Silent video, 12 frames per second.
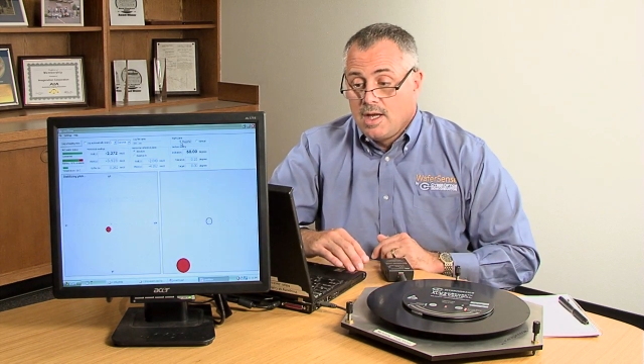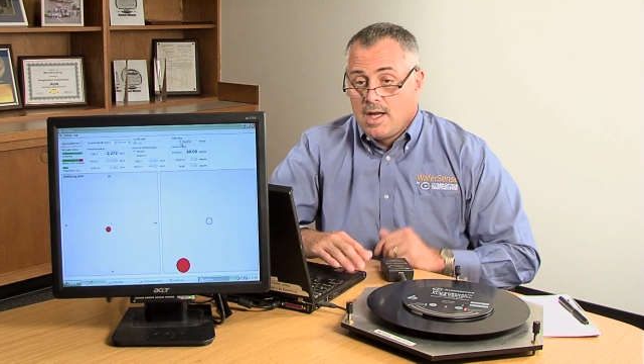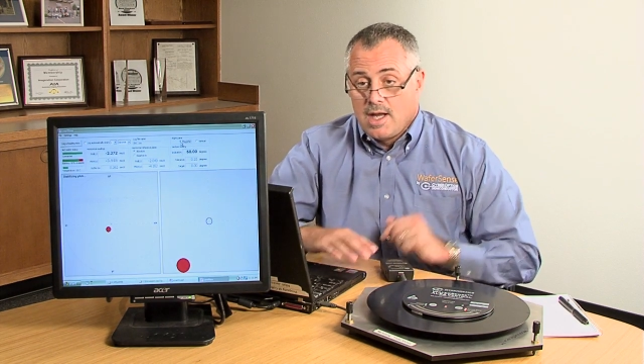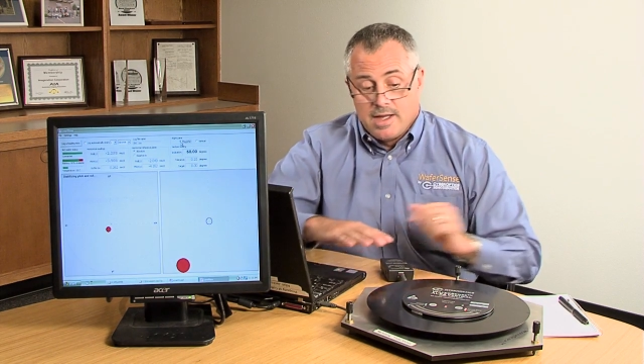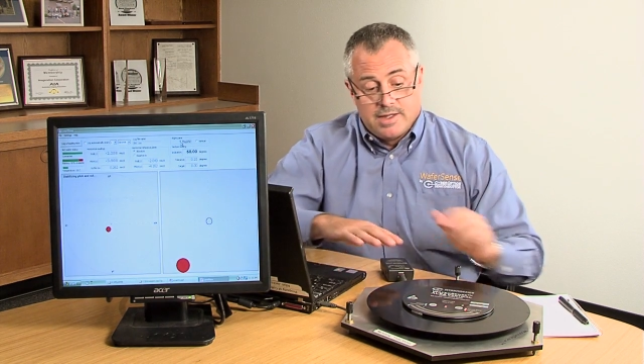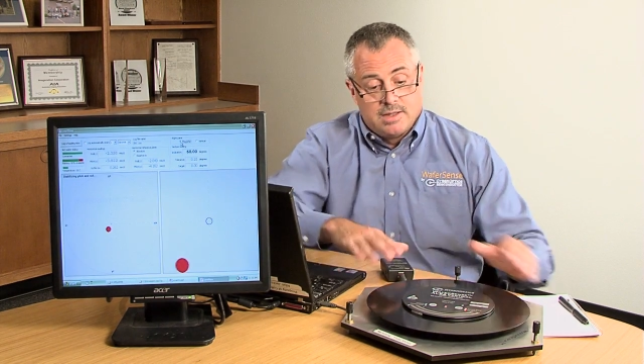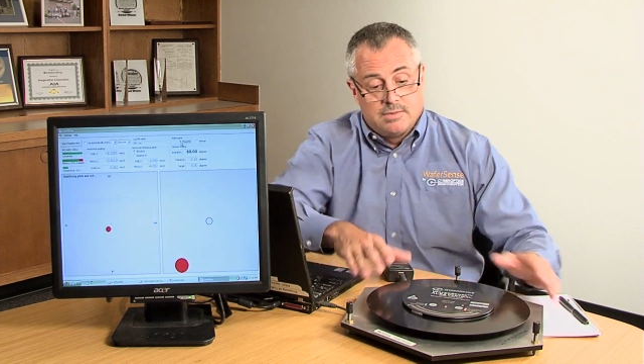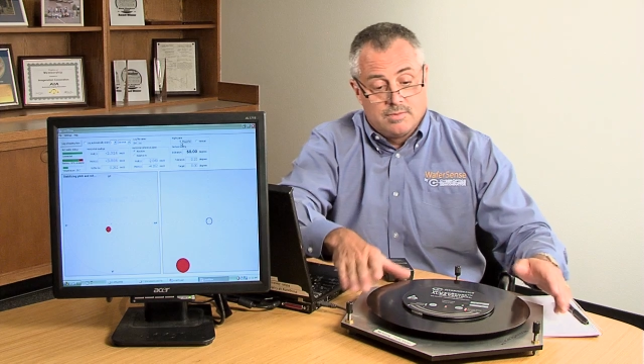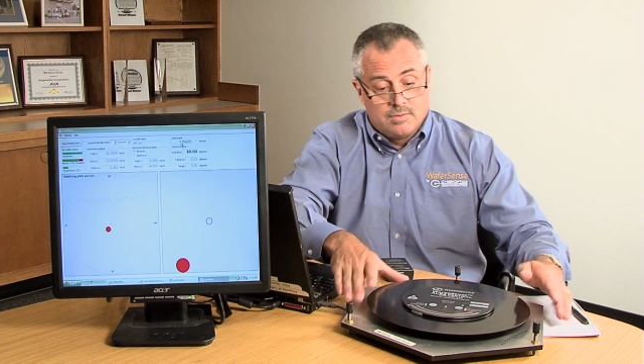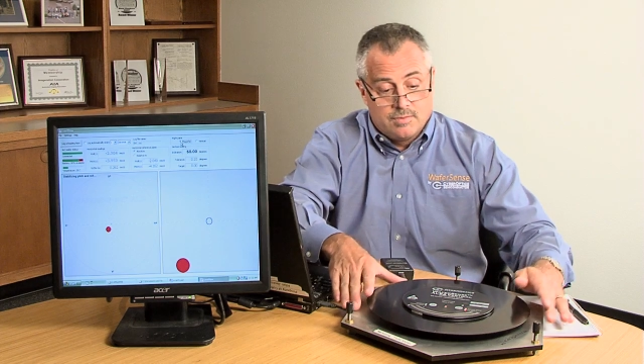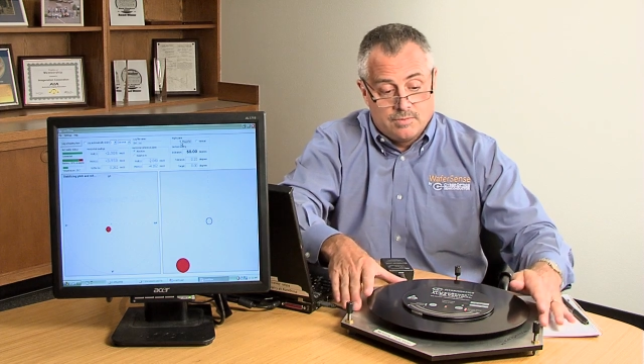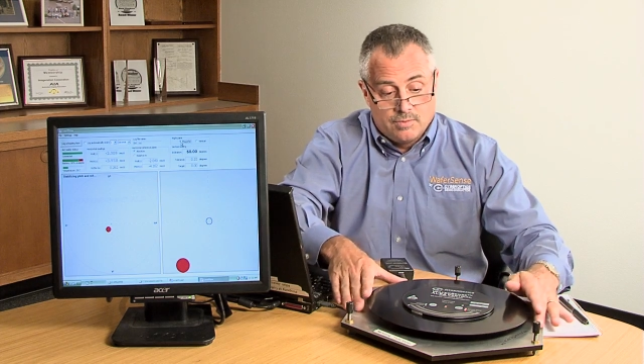and then
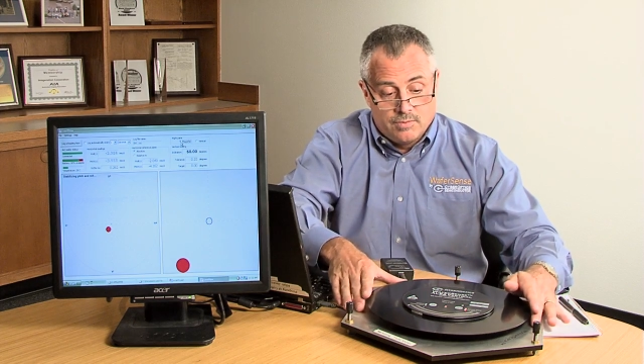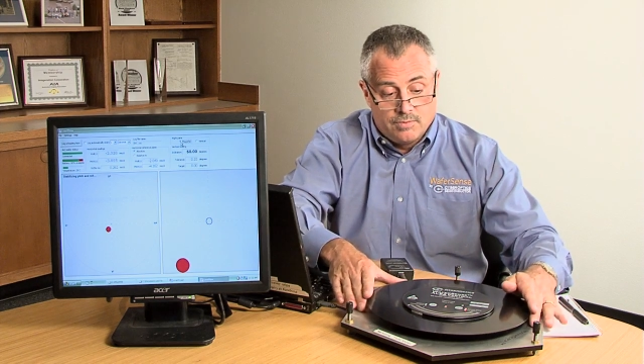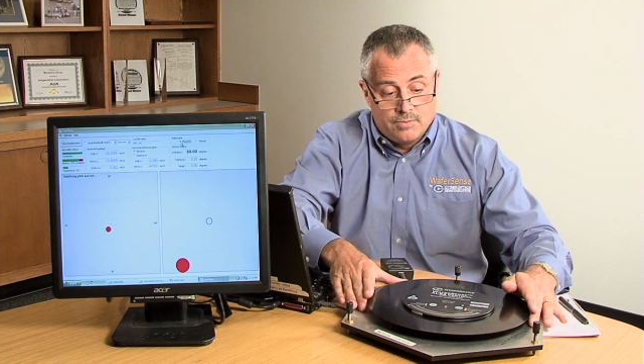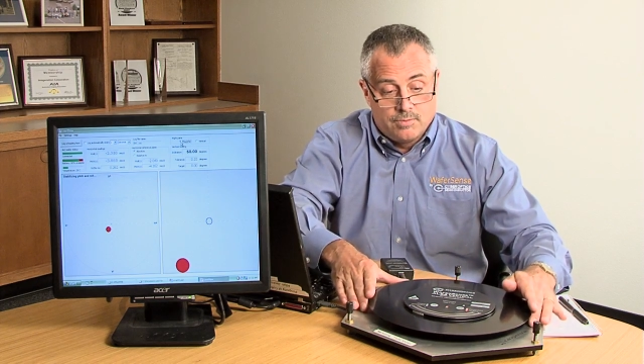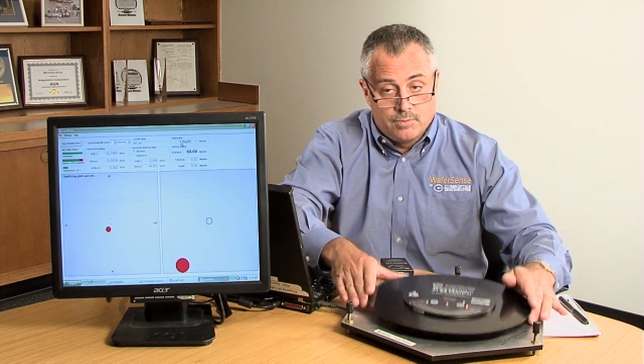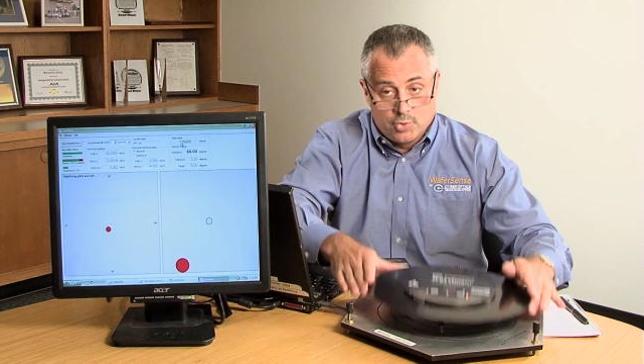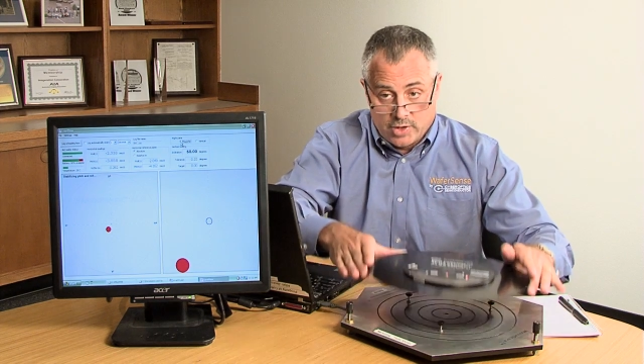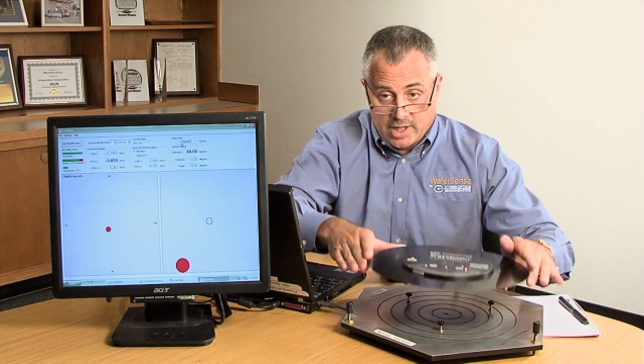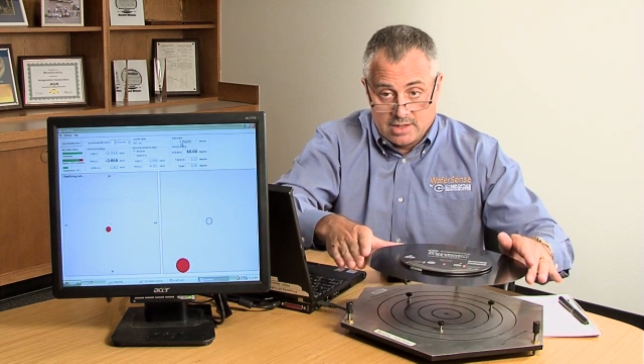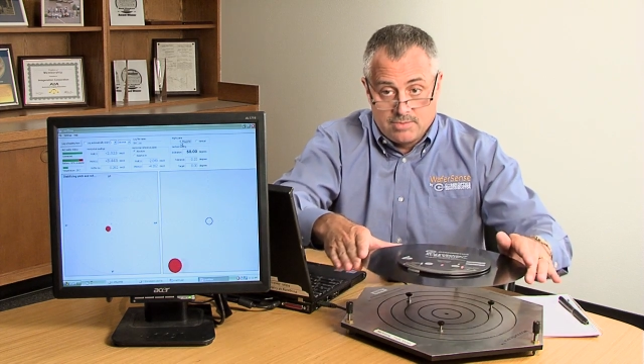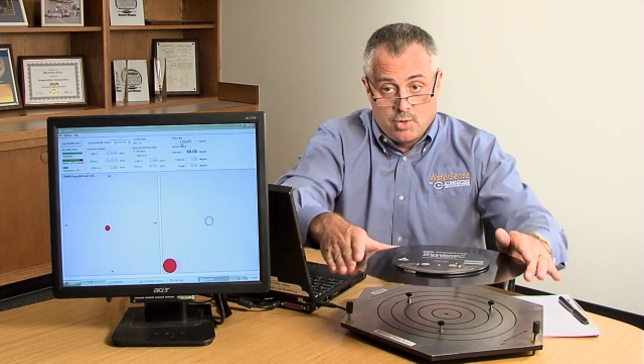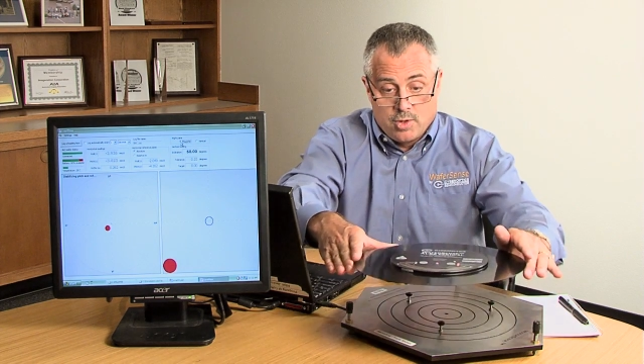
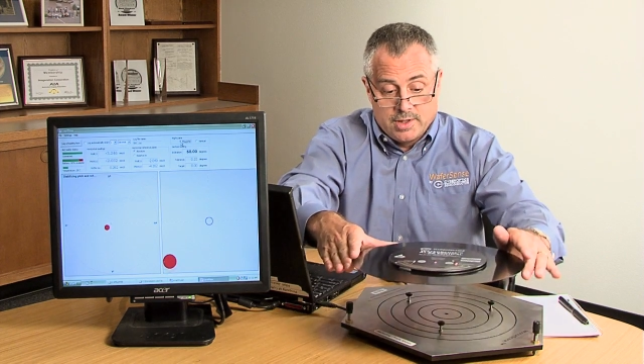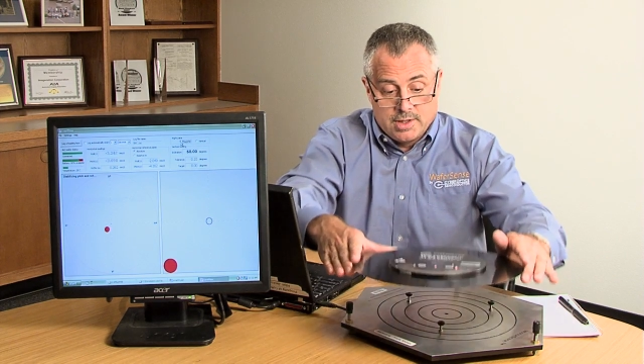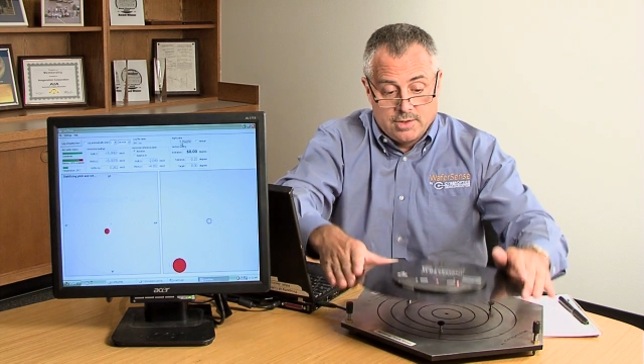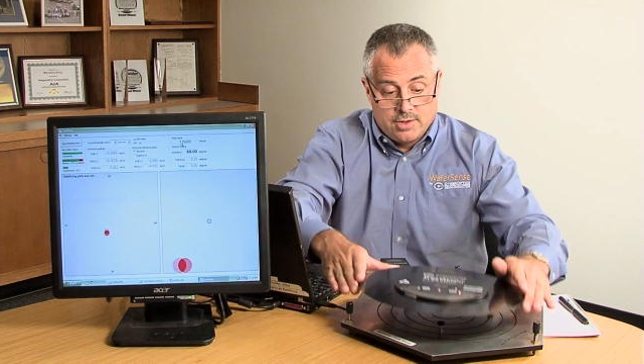transported